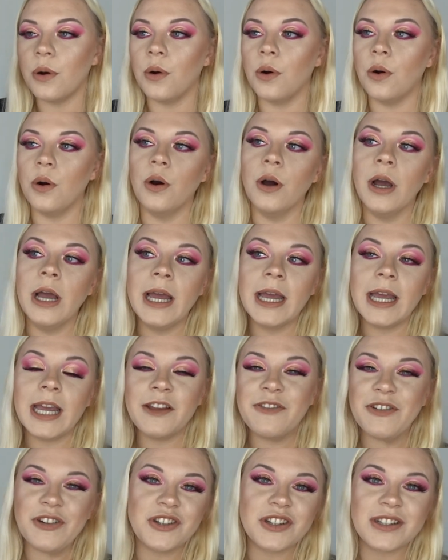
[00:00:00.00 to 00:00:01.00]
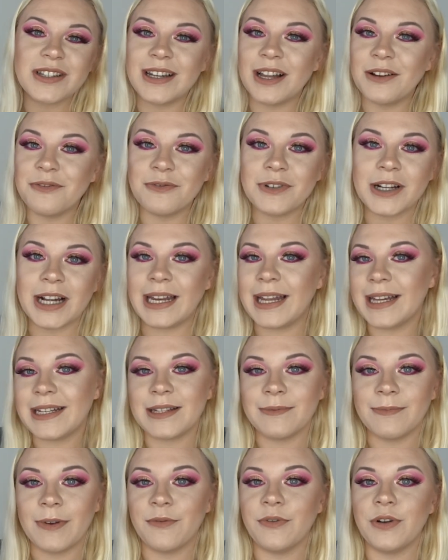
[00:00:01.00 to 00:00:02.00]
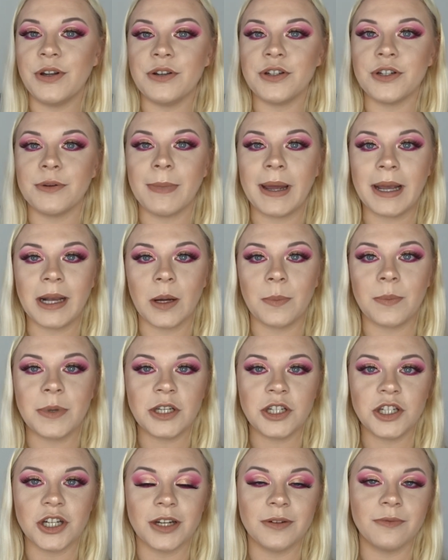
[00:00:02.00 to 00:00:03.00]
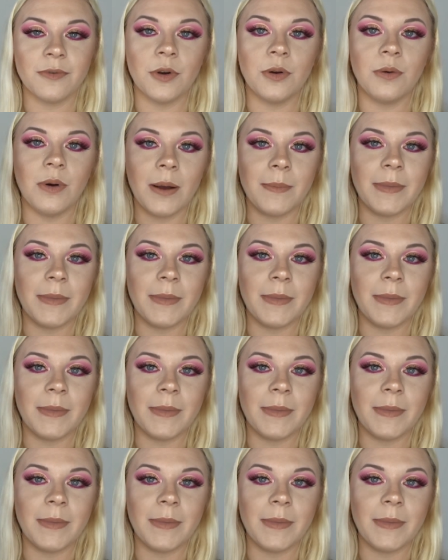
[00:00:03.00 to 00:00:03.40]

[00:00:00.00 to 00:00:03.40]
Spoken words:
or if you just love collecting Revolution makeup in general.